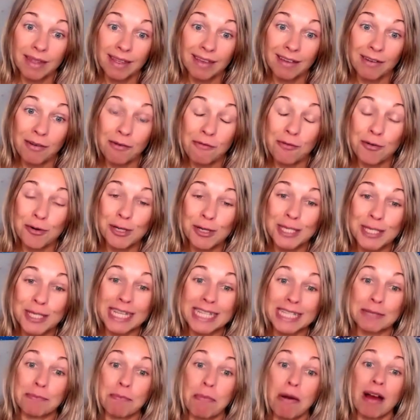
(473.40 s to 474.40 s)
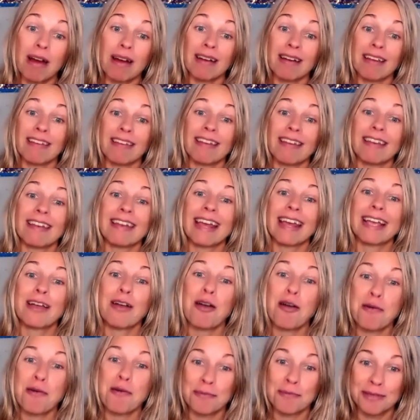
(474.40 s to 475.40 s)
Of course, that's part that
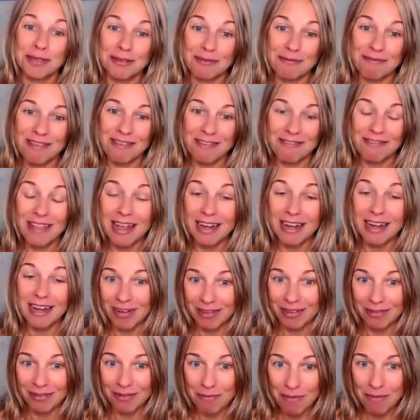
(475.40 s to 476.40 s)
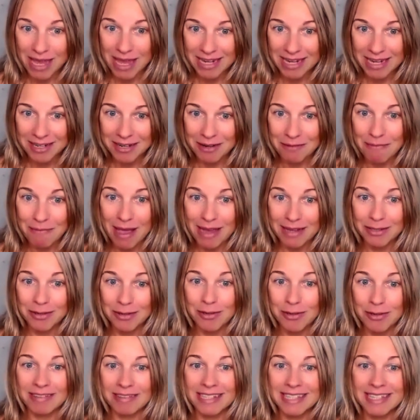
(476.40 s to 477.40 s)
comes with that transformation back
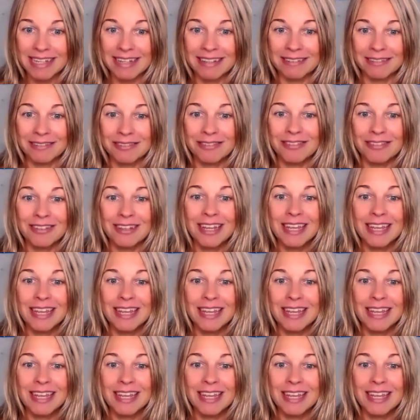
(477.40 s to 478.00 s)
to yourself.